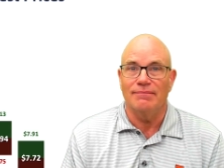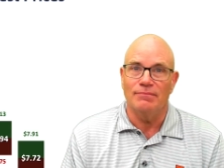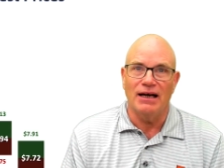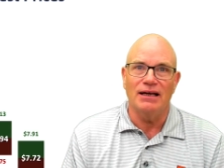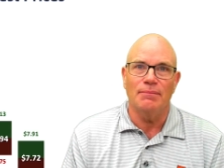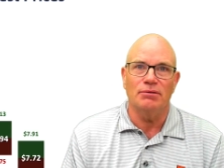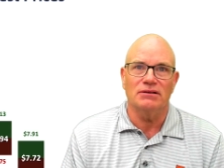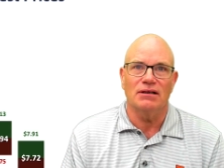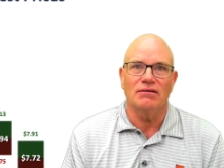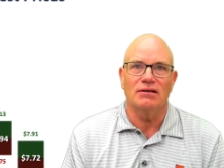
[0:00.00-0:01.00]
ninety
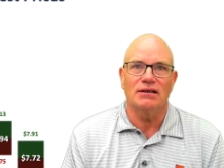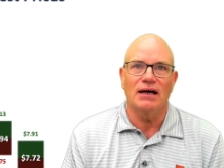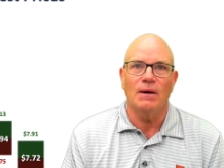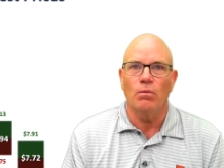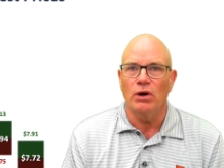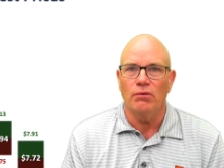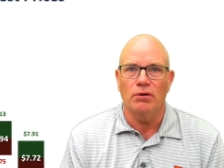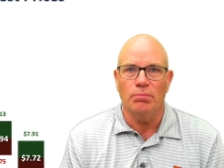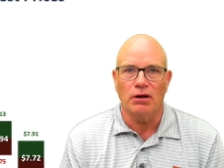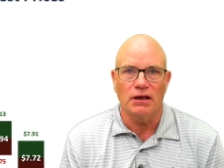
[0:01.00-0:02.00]
percent of the time, we
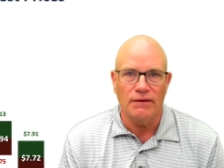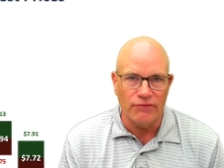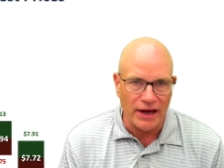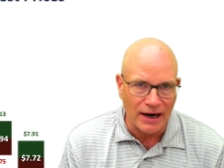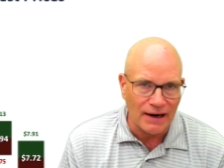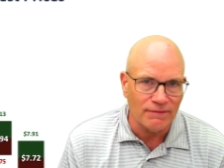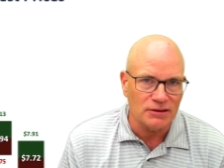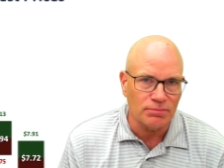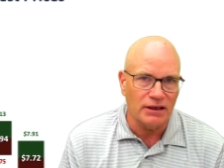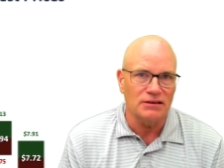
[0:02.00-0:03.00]
would believe that
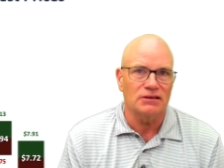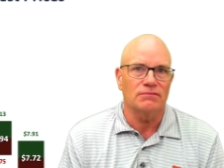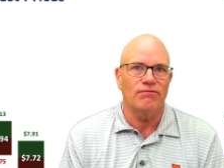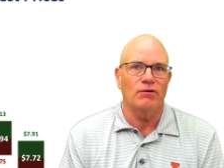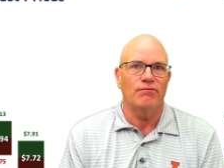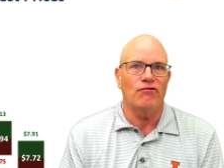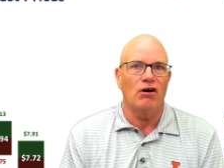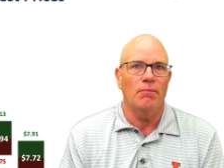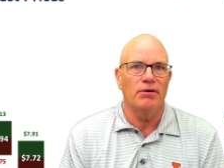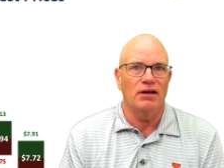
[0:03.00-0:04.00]
harvest prices would
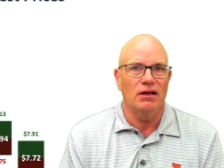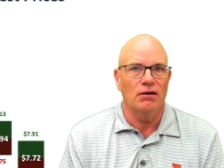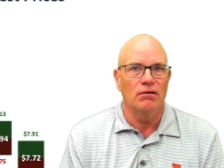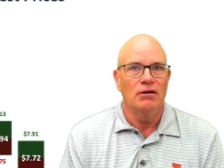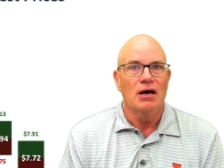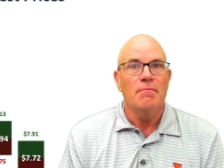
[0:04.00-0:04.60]
fall below,